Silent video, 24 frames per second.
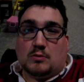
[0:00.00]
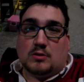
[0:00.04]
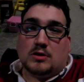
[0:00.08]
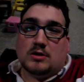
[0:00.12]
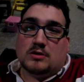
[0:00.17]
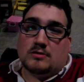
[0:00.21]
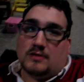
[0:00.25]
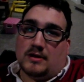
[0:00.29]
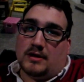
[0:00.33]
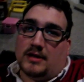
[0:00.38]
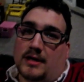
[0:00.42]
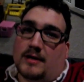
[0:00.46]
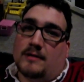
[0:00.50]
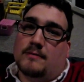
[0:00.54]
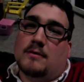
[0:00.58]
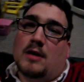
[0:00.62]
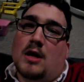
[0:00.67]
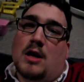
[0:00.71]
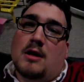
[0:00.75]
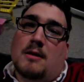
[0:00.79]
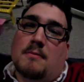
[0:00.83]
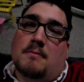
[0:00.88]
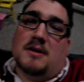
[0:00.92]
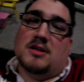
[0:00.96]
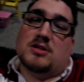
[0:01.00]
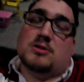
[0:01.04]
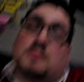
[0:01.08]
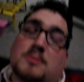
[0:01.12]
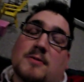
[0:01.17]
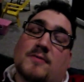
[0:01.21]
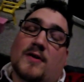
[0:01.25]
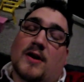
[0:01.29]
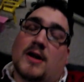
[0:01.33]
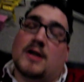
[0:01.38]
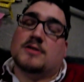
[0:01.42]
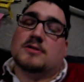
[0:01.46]
words right now. My
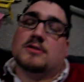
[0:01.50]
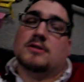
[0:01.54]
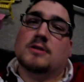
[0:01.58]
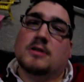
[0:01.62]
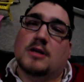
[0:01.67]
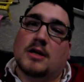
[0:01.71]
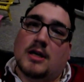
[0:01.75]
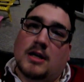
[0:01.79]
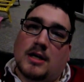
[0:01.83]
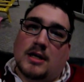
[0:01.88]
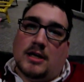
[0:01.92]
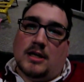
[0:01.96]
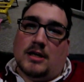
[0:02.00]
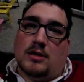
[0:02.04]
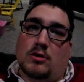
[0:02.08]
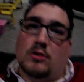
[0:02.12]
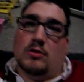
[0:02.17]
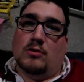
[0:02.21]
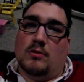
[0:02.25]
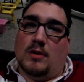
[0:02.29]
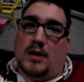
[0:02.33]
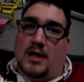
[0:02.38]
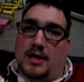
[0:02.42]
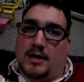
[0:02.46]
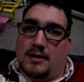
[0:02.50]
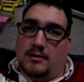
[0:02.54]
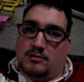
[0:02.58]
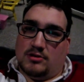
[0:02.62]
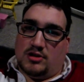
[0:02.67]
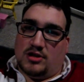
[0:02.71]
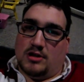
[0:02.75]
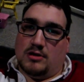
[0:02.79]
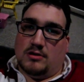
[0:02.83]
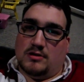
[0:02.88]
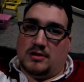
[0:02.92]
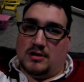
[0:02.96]
supervisor, who
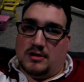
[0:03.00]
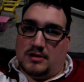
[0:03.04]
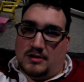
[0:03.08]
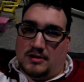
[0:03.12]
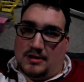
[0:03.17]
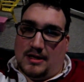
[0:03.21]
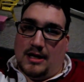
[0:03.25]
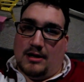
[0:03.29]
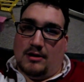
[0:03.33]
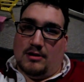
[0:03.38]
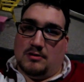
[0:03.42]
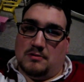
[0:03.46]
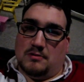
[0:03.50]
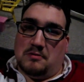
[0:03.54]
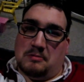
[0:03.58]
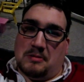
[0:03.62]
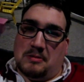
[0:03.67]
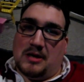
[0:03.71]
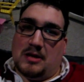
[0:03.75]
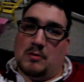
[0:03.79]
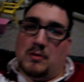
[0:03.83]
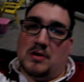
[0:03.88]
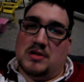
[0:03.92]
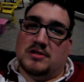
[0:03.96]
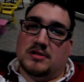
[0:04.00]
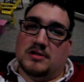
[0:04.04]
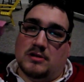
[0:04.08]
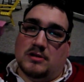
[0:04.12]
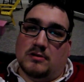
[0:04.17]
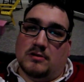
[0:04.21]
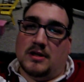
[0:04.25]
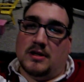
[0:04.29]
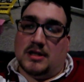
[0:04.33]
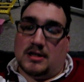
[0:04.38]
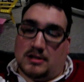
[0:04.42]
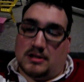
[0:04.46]
shares it Saturday with me, he wants to do
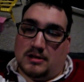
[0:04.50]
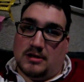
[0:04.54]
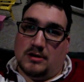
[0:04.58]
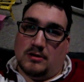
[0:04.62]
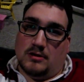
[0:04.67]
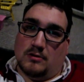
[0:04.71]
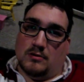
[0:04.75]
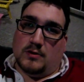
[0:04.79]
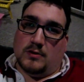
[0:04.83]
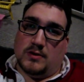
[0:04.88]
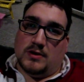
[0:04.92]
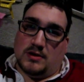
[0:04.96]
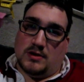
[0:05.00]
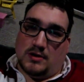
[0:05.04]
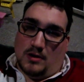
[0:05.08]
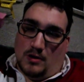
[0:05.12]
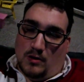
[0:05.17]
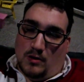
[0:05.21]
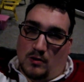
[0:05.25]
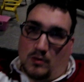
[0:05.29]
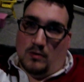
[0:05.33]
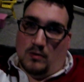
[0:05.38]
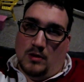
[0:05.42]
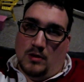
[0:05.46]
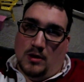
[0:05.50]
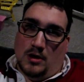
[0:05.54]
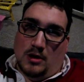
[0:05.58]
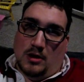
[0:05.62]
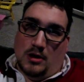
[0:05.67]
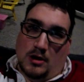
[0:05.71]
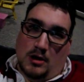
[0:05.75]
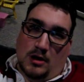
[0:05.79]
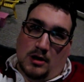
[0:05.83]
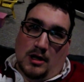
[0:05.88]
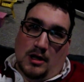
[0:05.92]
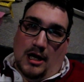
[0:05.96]
the next two. So
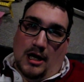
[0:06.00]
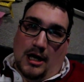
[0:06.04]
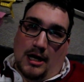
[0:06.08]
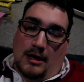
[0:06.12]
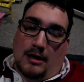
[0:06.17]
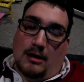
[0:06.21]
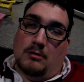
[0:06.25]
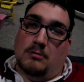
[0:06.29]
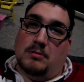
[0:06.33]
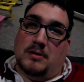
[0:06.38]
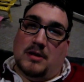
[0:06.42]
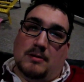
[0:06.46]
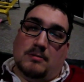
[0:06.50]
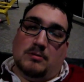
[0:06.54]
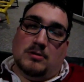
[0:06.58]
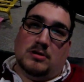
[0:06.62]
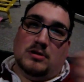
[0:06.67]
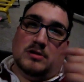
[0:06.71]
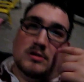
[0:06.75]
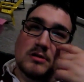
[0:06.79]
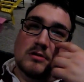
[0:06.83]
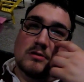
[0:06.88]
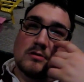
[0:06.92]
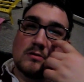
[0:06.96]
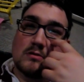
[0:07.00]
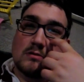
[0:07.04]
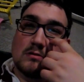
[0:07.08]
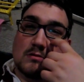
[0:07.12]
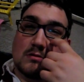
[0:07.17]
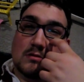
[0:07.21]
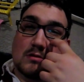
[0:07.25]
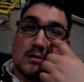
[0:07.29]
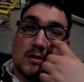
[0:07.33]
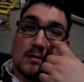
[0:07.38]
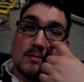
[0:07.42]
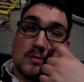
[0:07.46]
I'll be able to do,
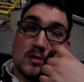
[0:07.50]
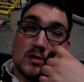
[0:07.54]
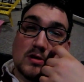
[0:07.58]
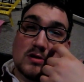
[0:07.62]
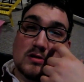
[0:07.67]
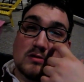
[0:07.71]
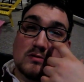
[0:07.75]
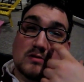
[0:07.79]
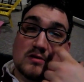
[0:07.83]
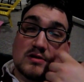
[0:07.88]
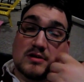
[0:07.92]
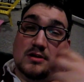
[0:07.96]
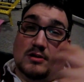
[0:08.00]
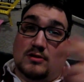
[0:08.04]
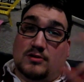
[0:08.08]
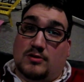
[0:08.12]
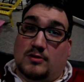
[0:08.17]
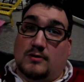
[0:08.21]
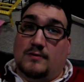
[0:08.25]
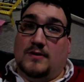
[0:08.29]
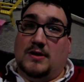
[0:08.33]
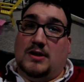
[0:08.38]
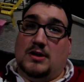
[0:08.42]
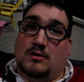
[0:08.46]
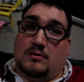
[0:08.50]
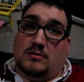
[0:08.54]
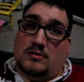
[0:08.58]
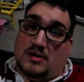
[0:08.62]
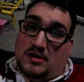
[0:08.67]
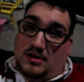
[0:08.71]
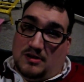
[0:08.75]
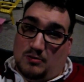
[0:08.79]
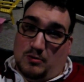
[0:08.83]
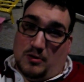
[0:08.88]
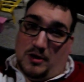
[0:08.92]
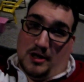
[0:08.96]
I'm going to do still two videos
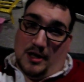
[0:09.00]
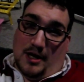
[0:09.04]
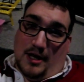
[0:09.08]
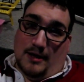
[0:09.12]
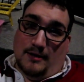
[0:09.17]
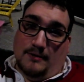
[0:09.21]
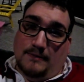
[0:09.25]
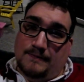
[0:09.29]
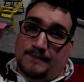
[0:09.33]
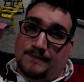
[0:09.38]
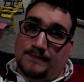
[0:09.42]
this weekend.